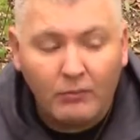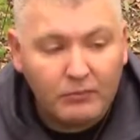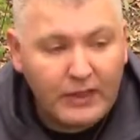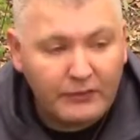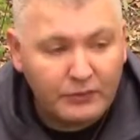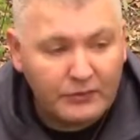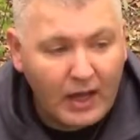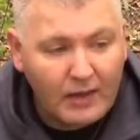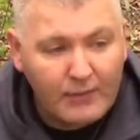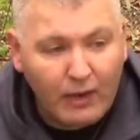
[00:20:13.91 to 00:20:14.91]
take their
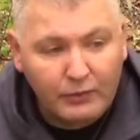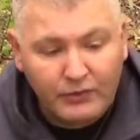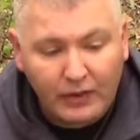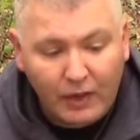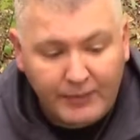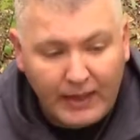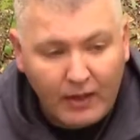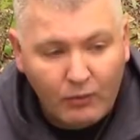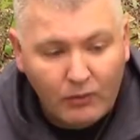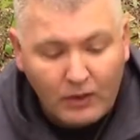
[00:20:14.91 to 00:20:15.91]
time out to help you
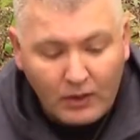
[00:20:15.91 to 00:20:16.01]
out,